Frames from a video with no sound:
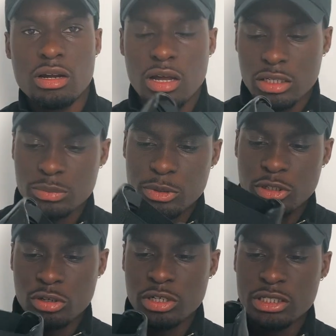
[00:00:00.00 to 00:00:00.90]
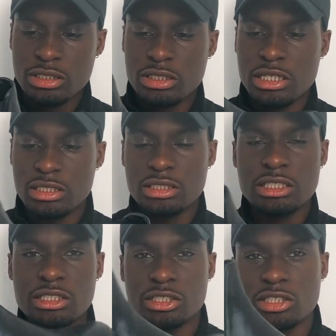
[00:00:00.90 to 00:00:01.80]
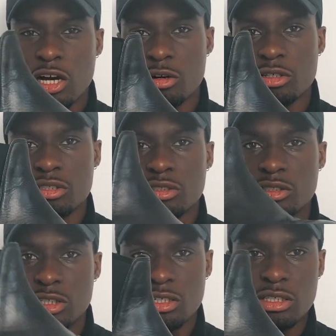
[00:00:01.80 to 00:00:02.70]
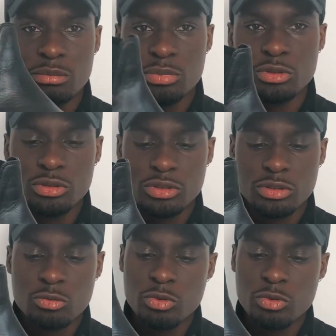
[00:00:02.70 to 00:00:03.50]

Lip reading: Last but not least is these Zara chunky boots,